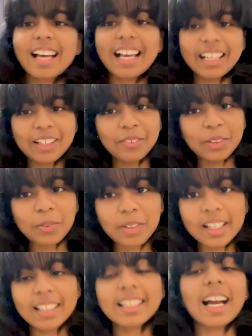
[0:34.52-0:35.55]
Hello
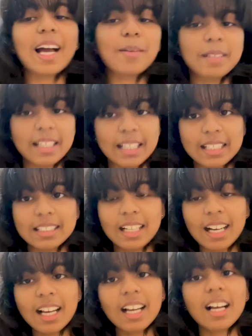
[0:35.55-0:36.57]
everyone, I'm
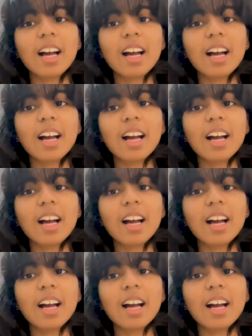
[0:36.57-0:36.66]
Aiza,